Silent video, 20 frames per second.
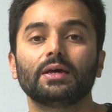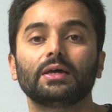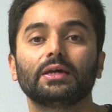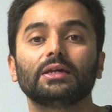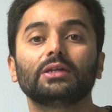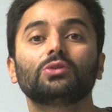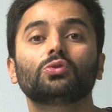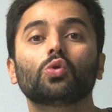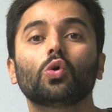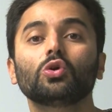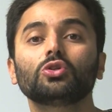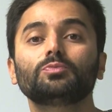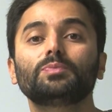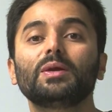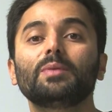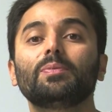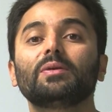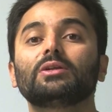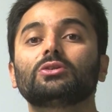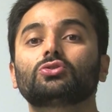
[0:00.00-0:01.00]
In those
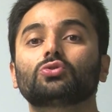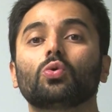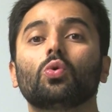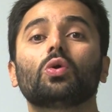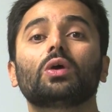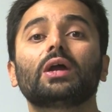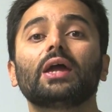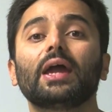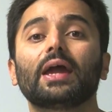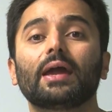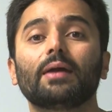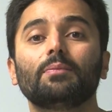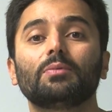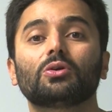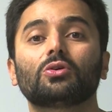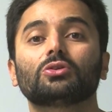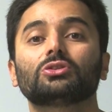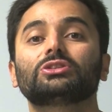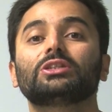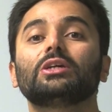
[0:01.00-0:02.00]
people, it's okay
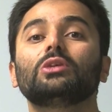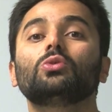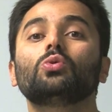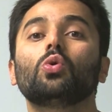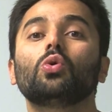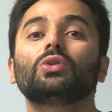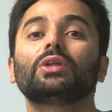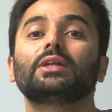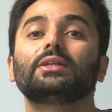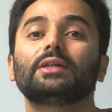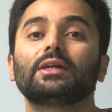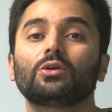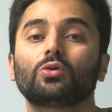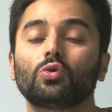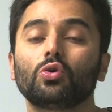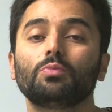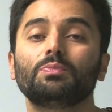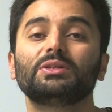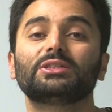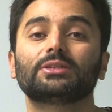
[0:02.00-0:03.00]
because they know that there
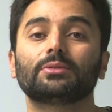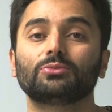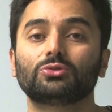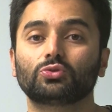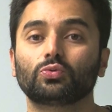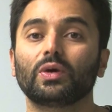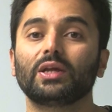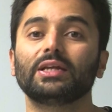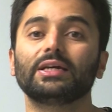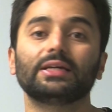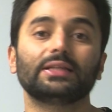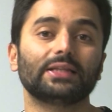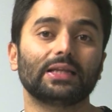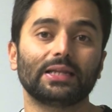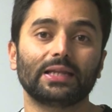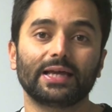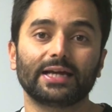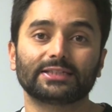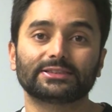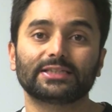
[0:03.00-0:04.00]
could be some swelling in the
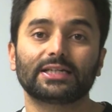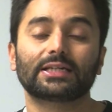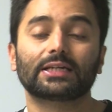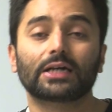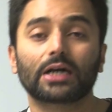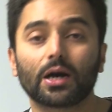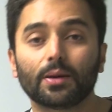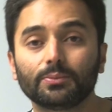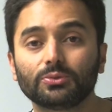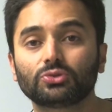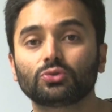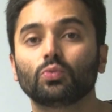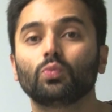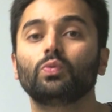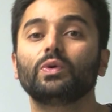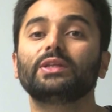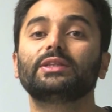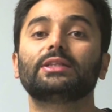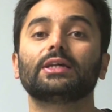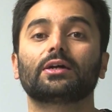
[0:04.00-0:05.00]
legs that comes
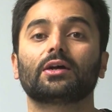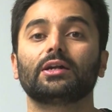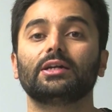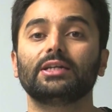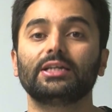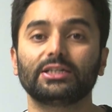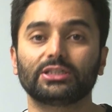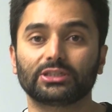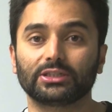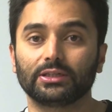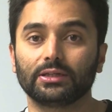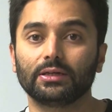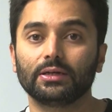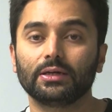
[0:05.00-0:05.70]
with the condition.